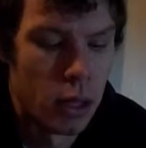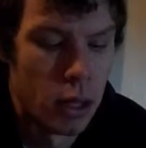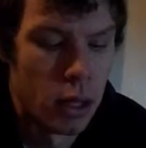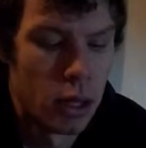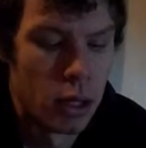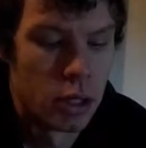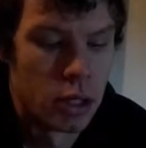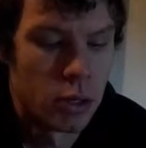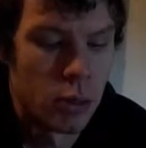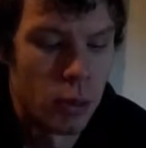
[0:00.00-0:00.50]

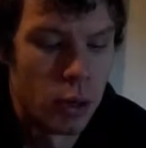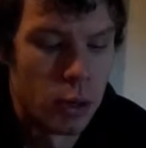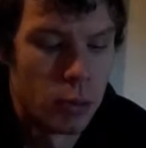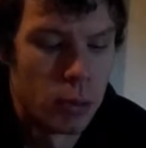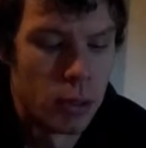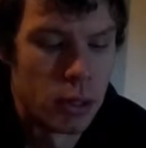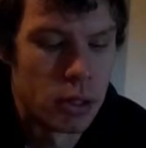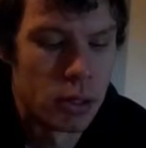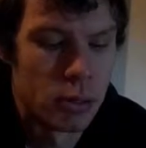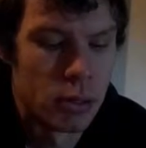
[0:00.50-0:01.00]
square bill.
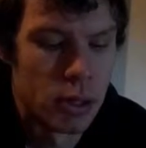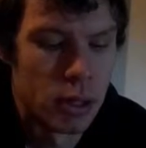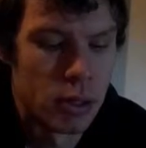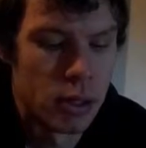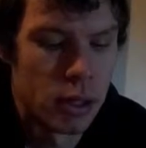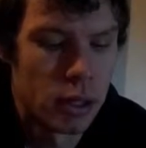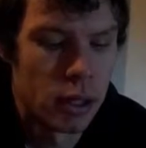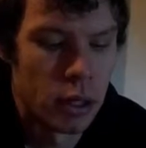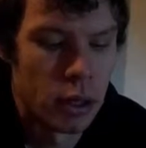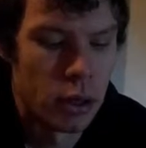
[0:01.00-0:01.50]
Sometimes I
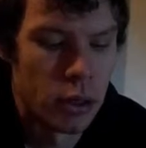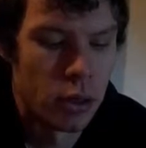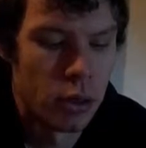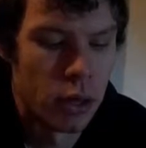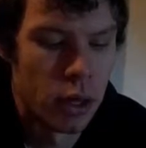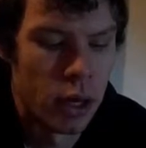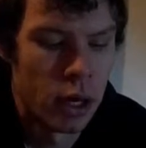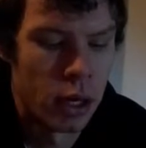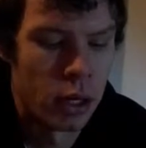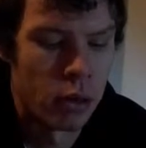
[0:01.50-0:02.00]
like to throw
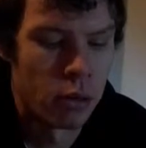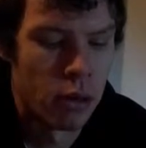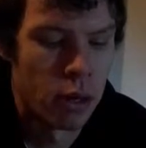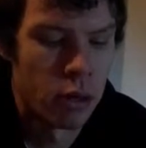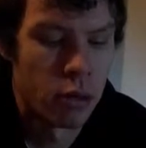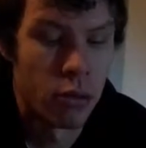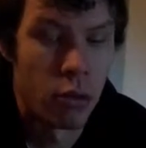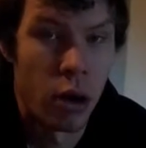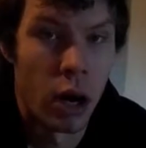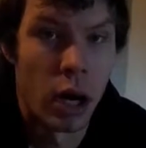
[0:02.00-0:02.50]
that around the
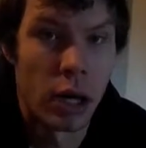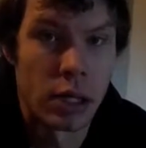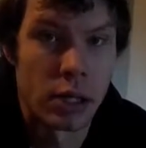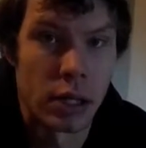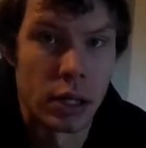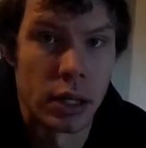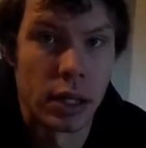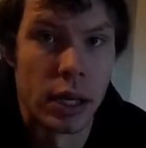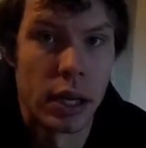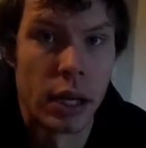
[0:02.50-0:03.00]
rocks
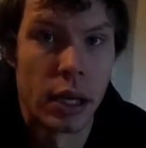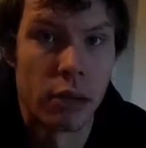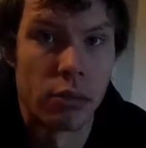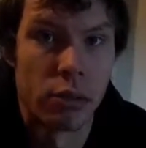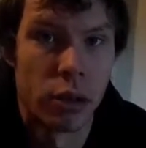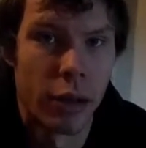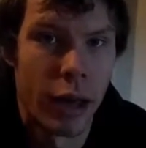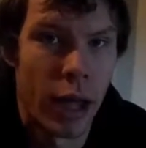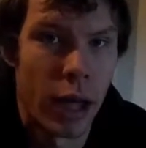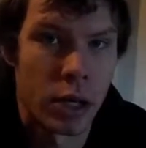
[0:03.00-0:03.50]
and get a
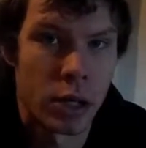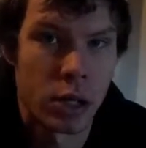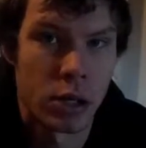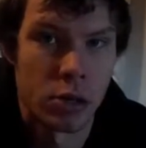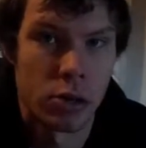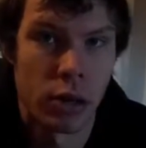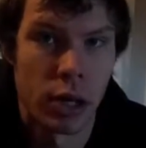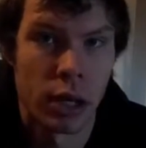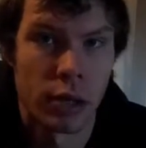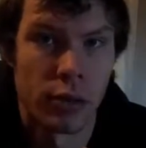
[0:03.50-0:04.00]
reaction
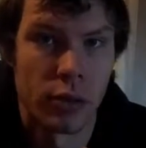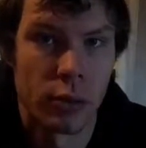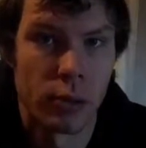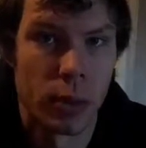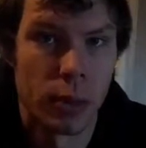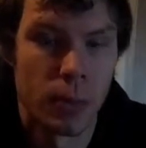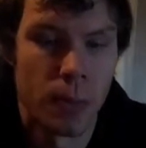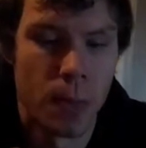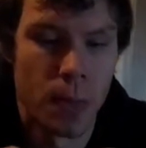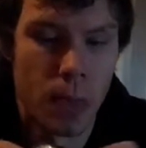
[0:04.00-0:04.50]
strikes from it.
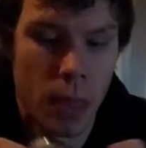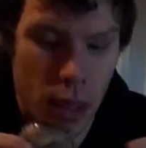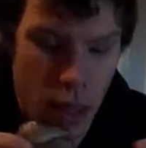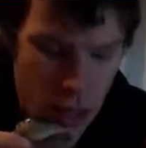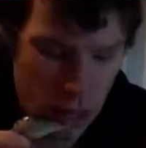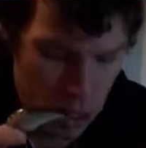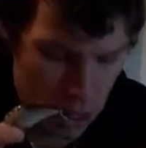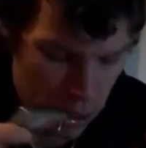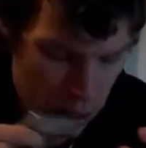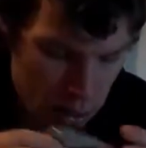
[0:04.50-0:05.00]

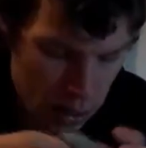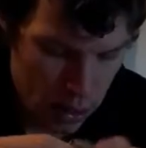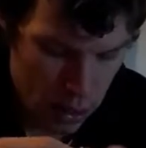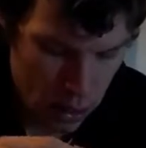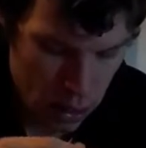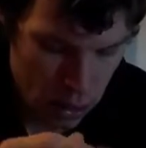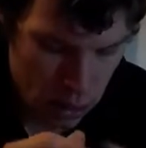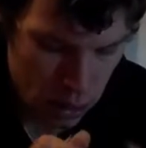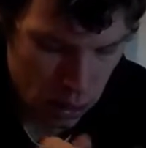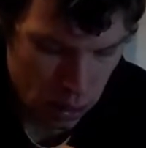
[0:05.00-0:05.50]
And
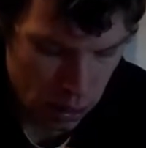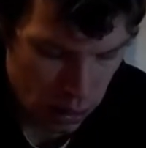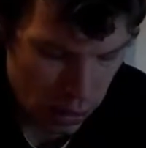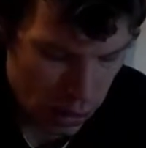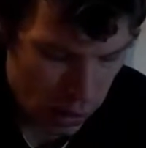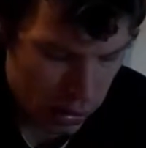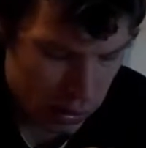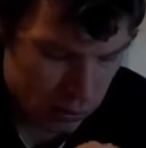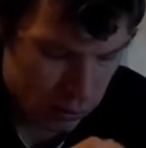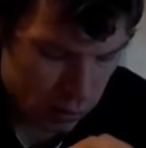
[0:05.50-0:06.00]
then the
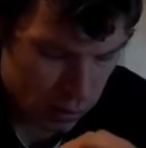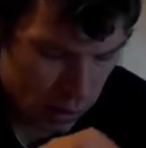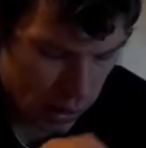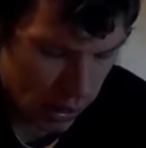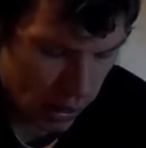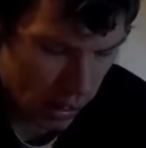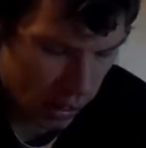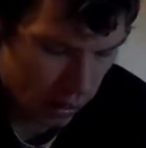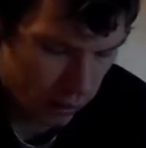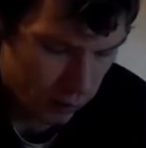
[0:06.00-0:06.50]
next one I
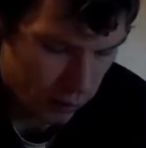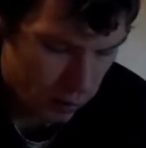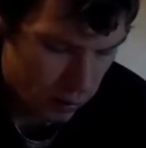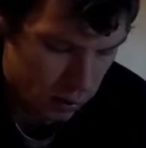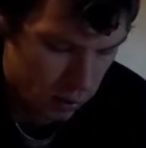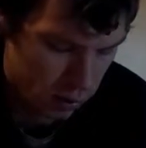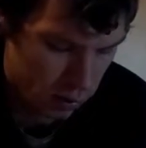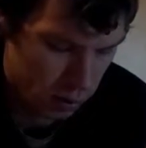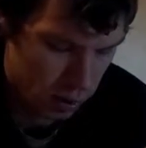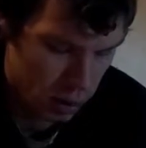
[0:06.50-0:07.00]
have
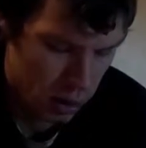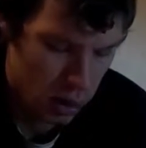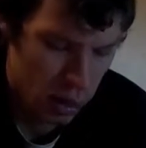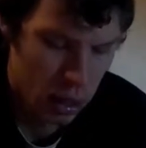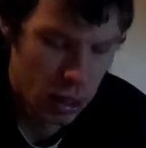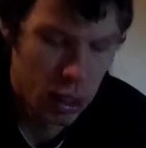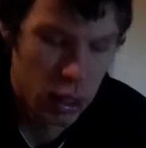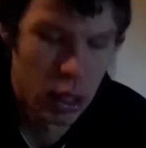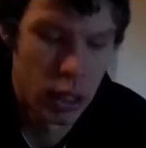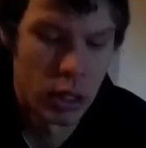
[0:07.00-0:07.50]
here
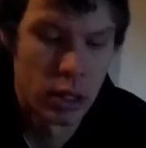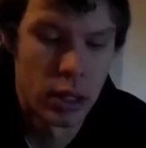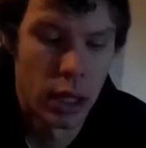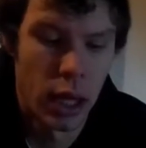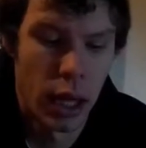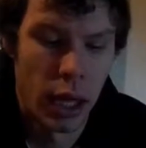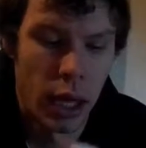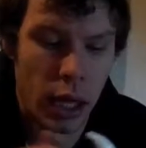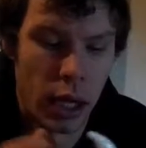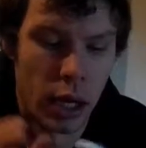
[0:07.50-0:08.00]
is
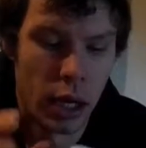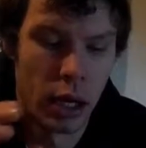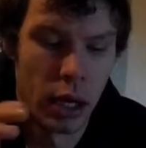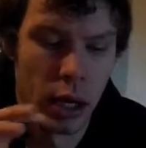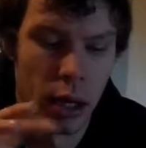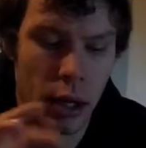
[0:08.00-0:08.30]
a